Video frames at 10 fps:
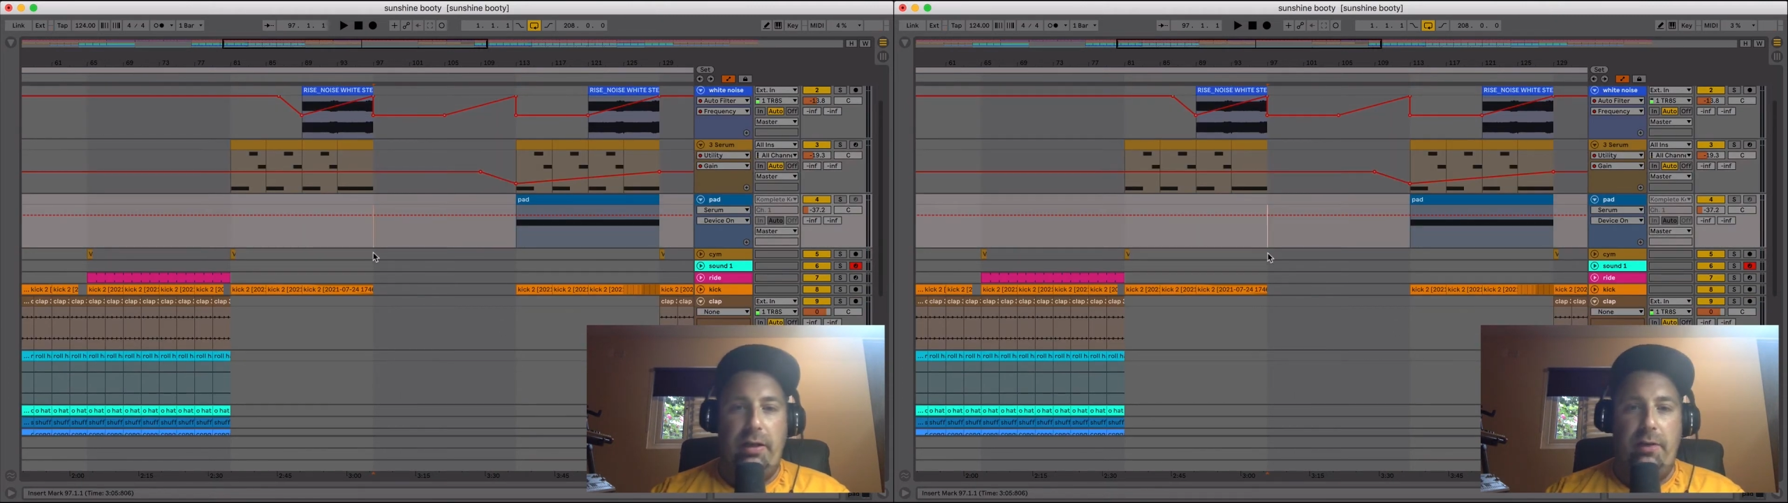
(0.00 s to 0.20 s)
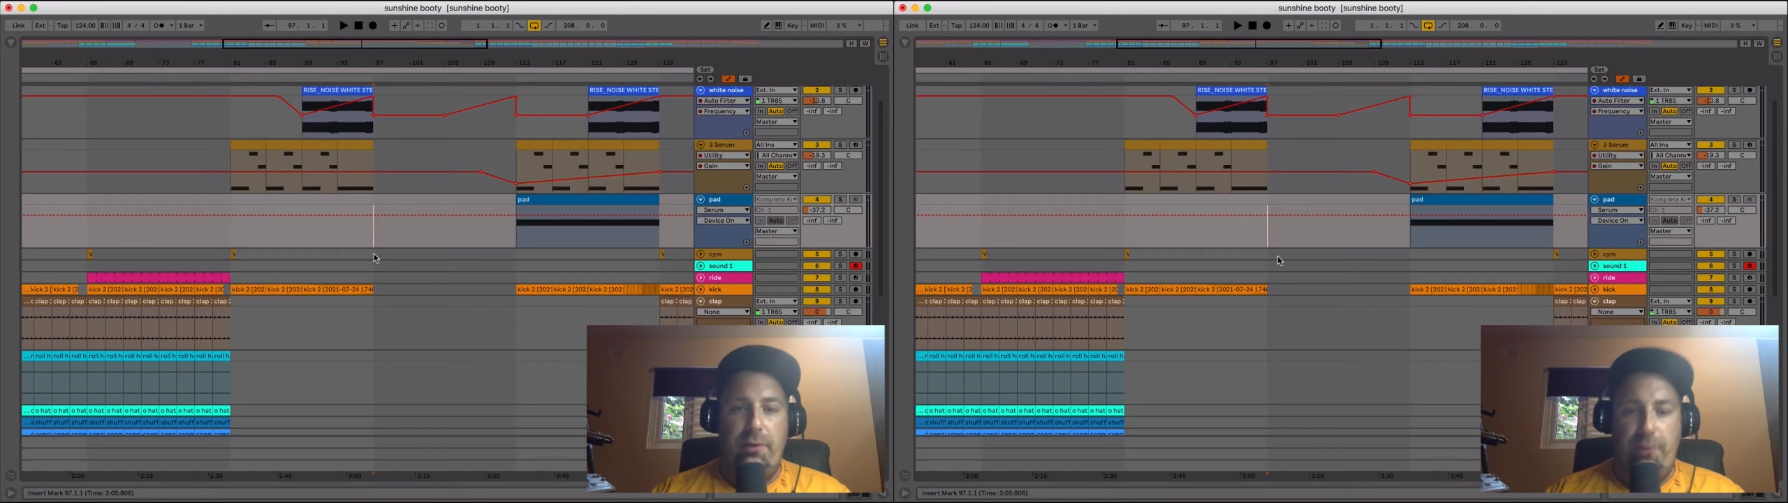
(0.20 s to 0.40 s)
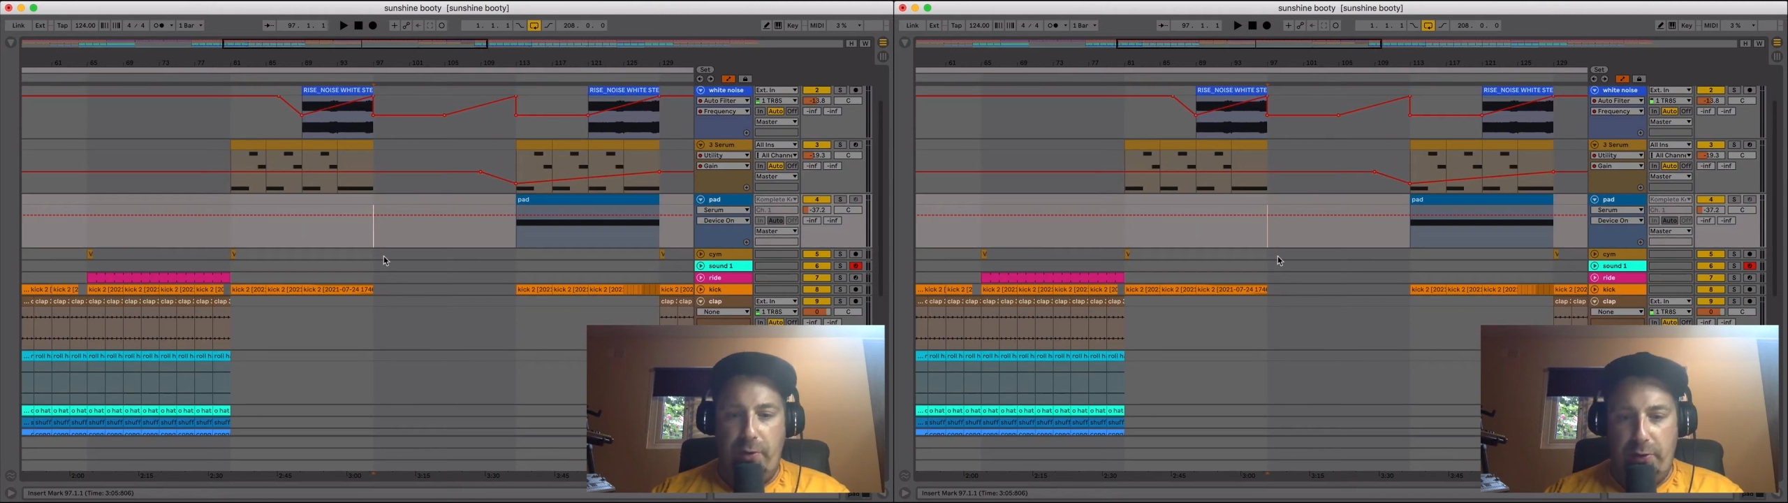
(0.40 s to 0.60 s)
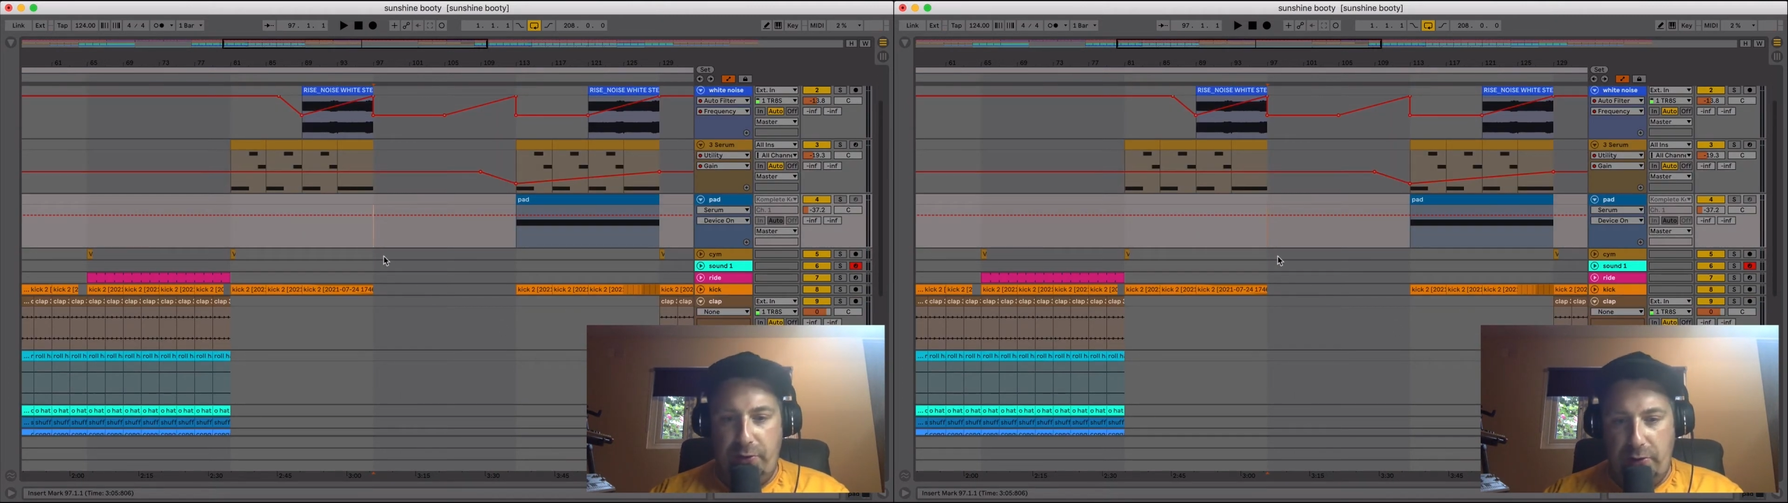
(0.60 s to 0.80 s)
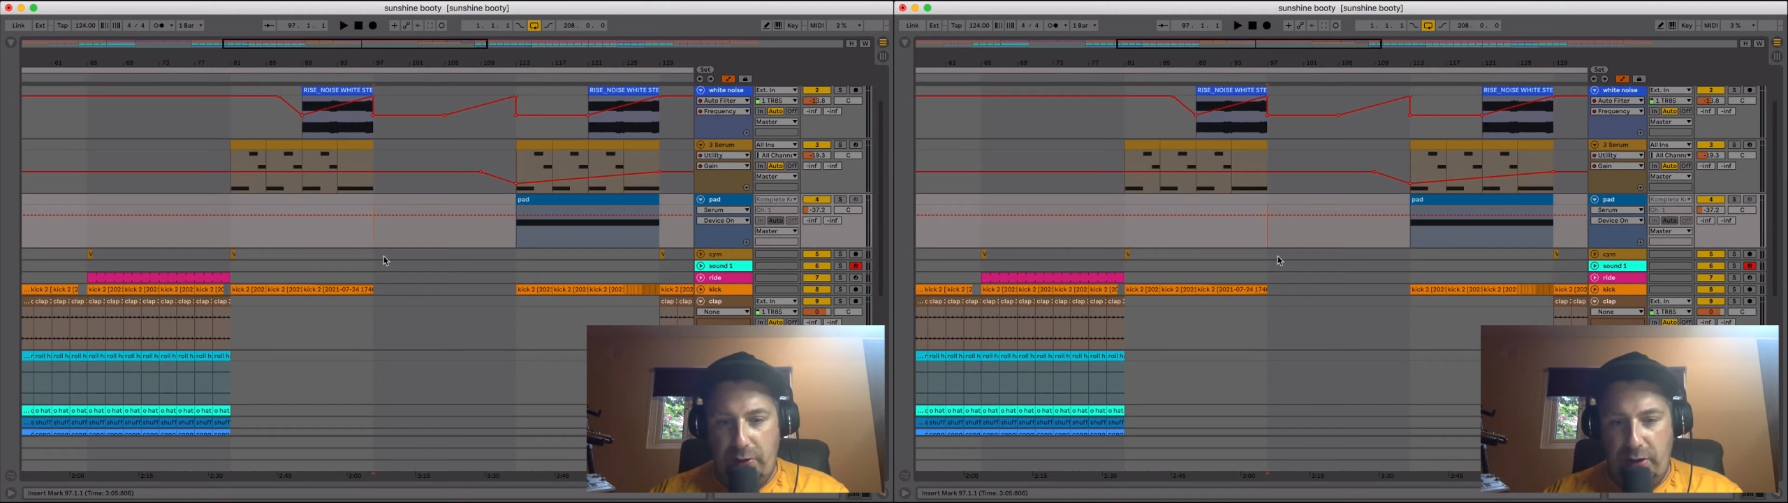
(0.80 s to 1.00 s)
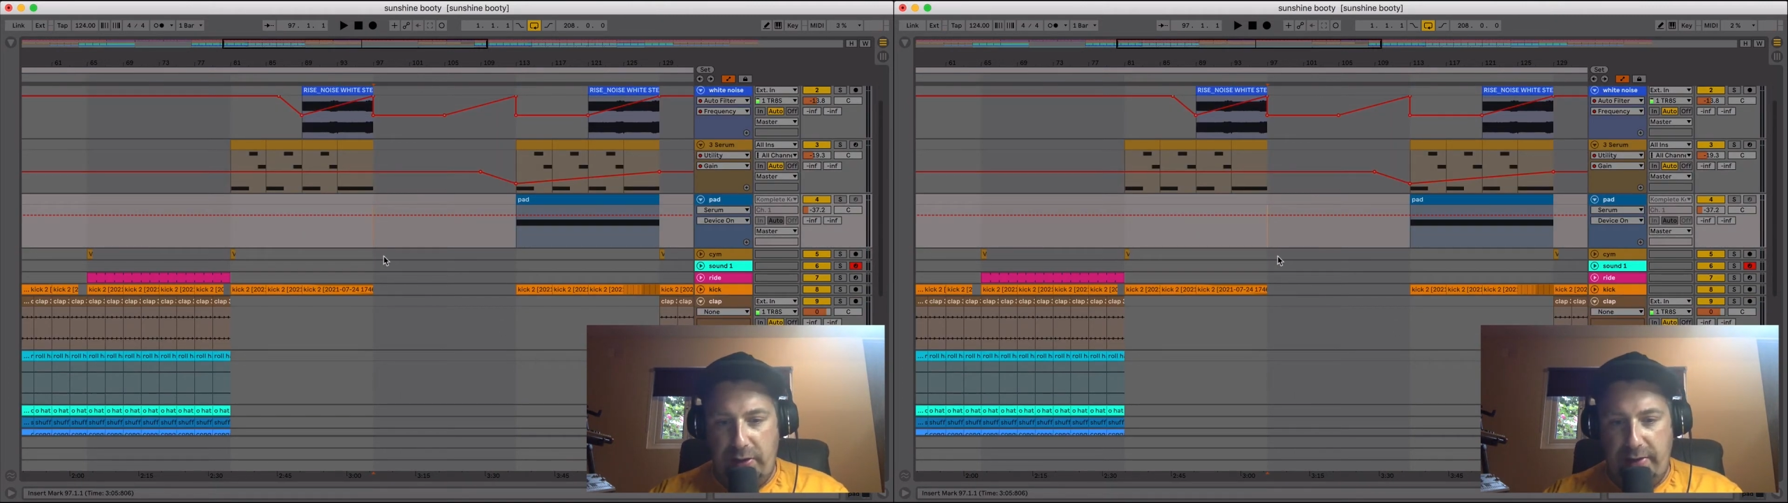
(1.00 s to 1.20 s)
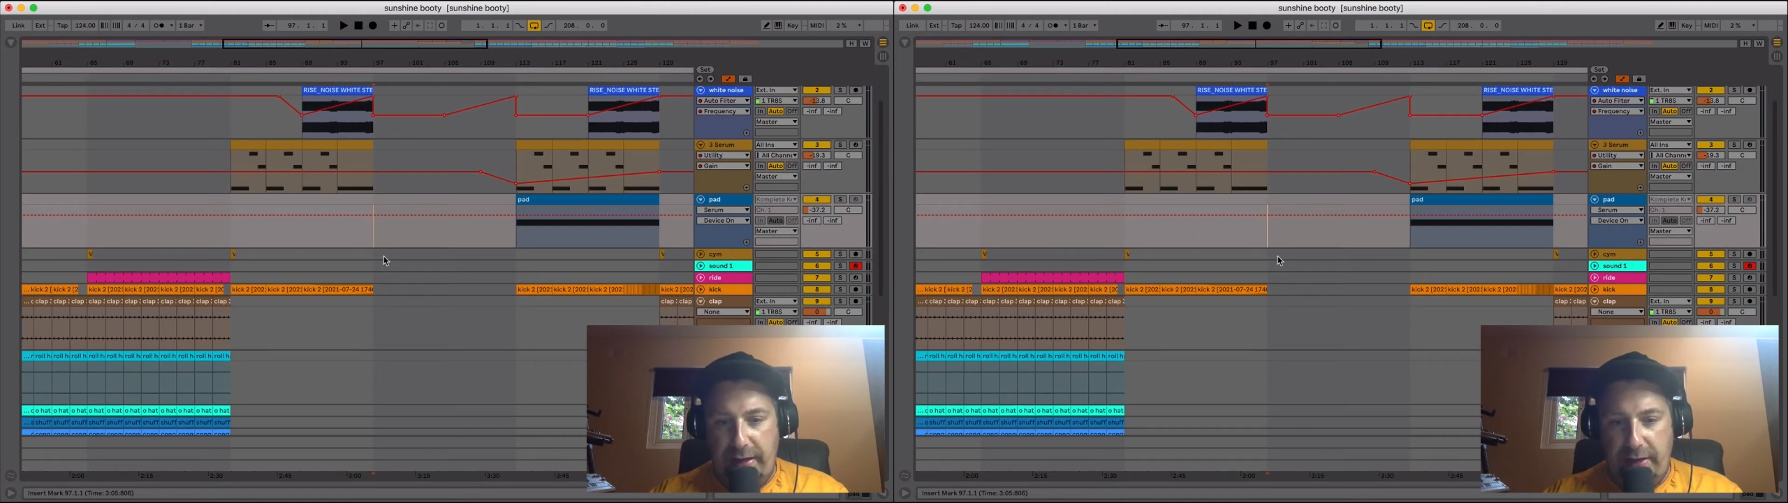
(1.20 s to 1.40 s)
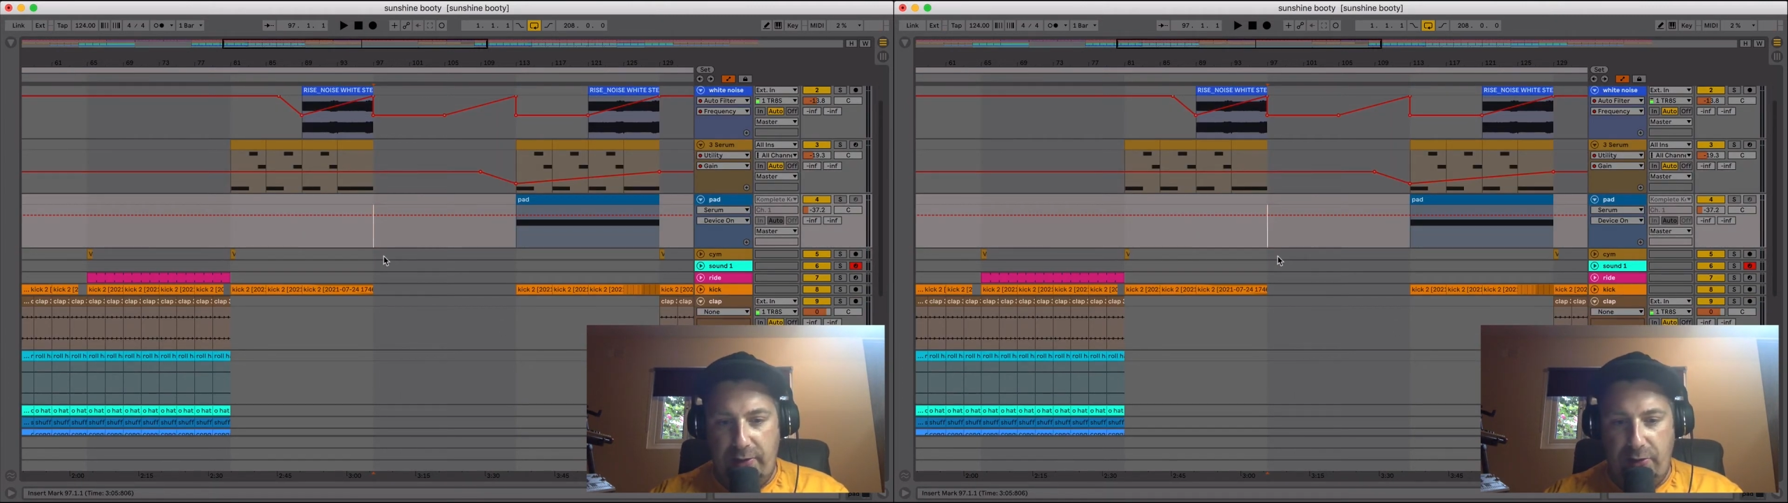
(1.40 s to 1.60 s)
the first 30
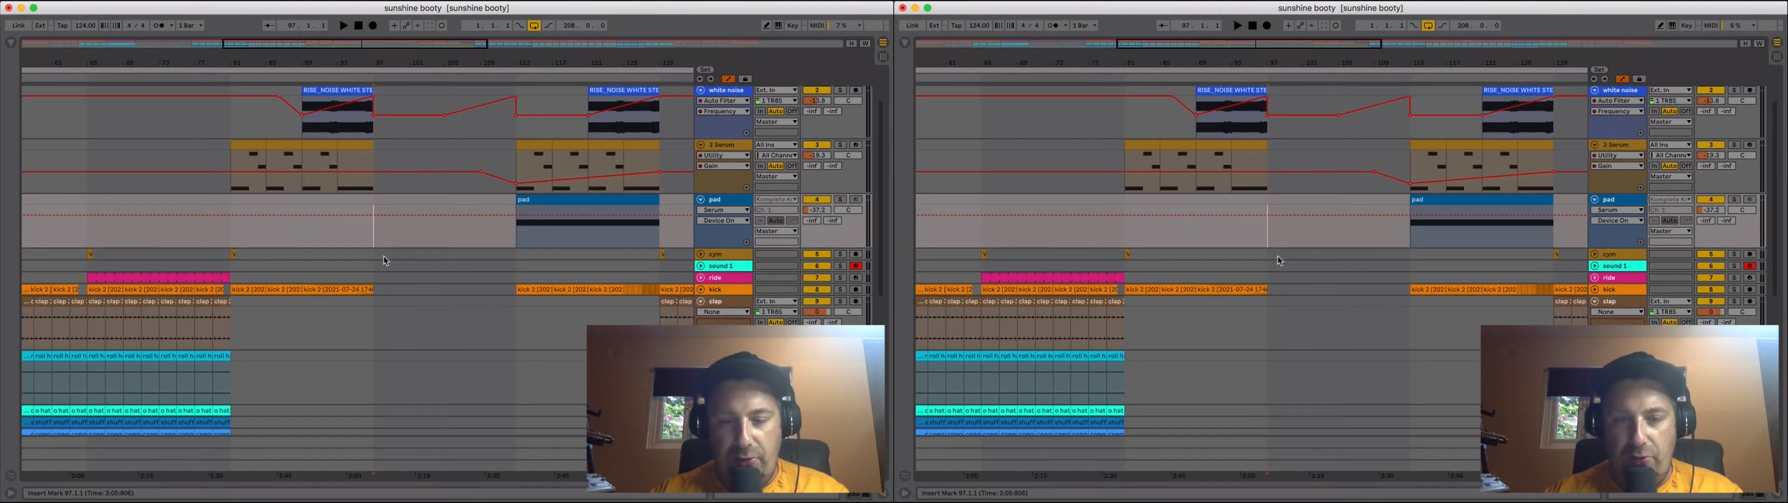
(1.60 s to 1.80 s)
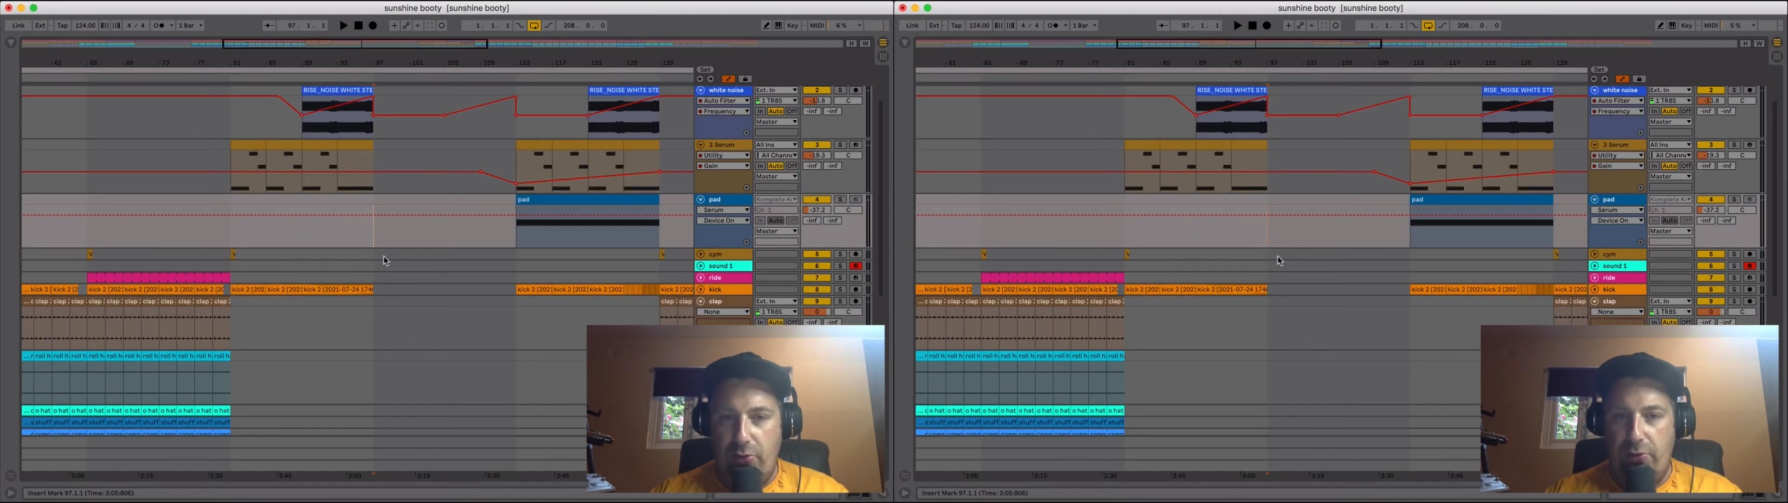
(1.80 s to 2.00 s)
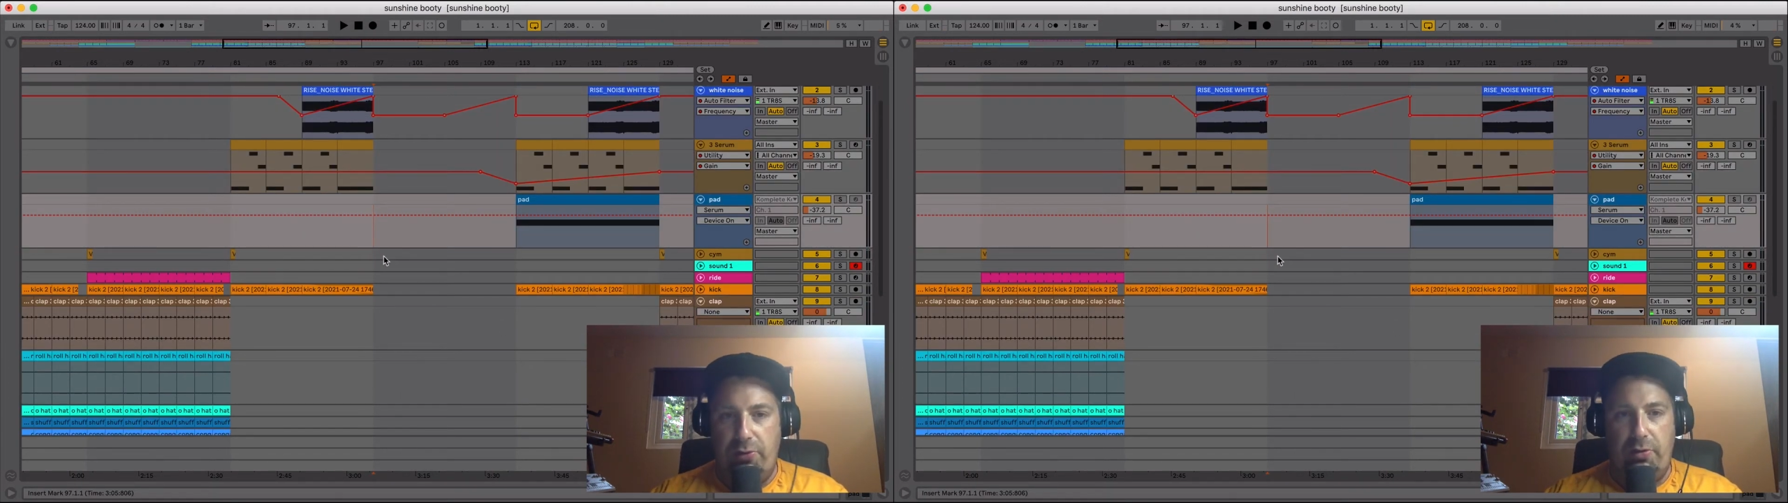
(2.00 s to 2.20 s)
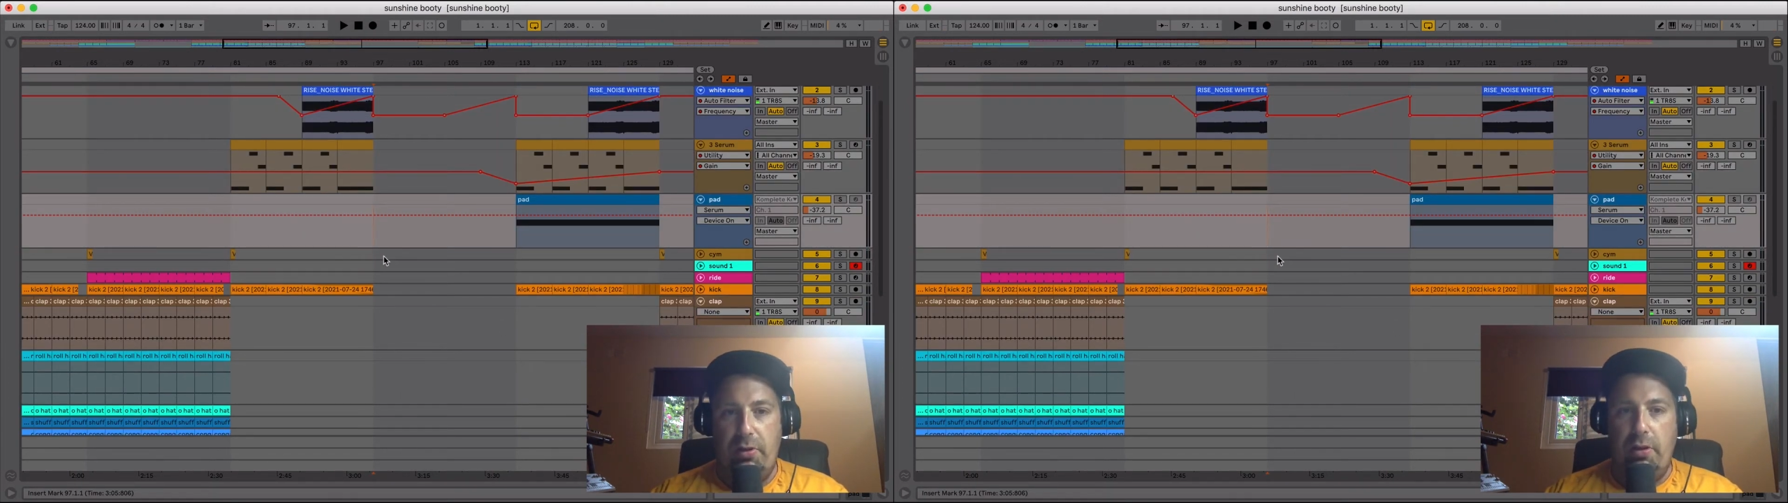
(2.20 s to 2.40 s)
seconds is just